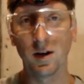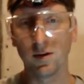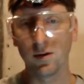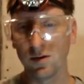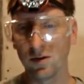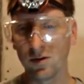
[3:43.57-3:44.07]

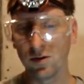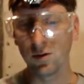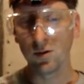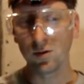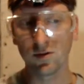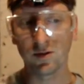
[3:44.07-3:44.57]
You can
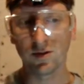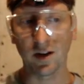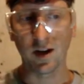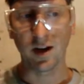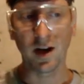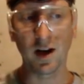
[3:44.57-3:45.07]
use the
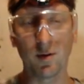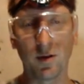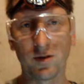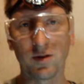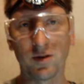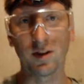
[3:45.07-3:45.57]

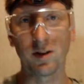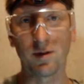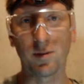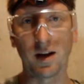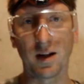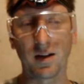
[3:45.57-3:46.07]
hammer to get it
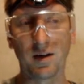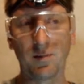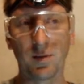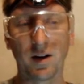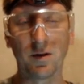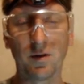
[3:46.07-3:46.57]
back in,
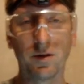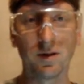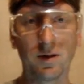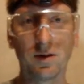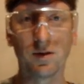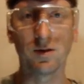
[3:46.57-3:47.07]
but I don't
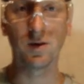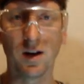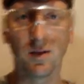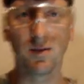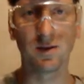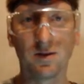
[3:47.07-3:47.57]
think that you
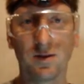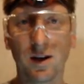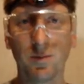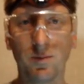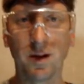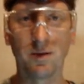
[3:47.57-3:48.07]
have the
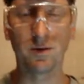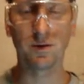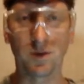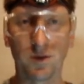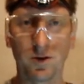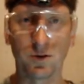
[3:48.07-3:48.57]
same level
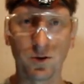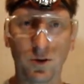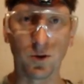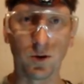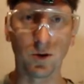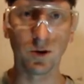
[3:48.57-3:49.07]
of
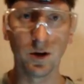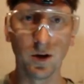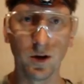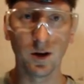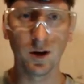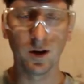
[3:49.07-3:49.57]
control
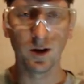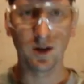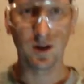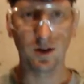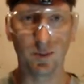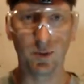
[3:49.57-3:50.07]

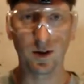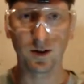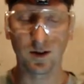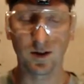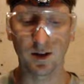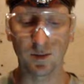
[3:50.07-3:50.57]
in putting
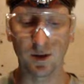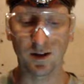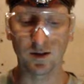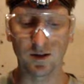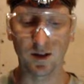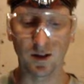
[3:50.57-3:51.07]
the thing
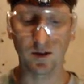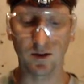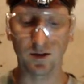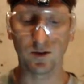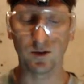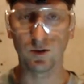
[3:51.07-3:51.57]
back together
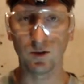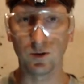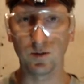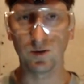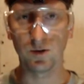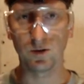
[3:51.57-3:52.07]
that you do
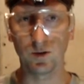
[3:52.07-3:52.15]
if